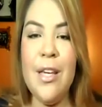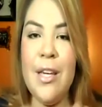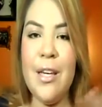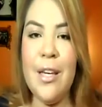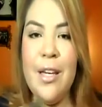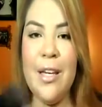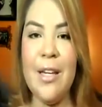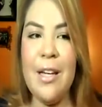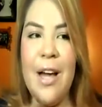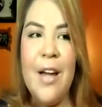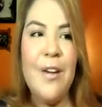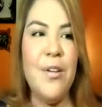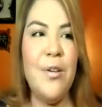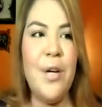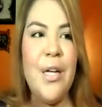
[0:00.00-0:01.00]
thick,
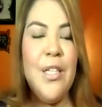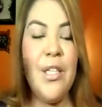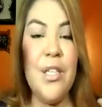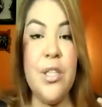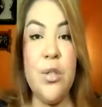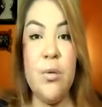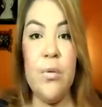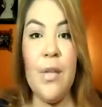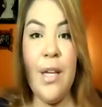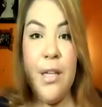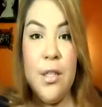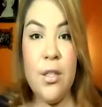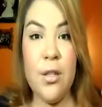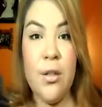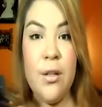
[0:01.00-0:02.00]
I don't know, I just don't
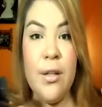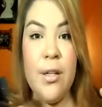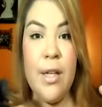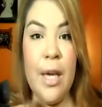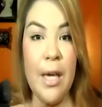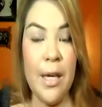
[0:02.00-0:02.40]
like to look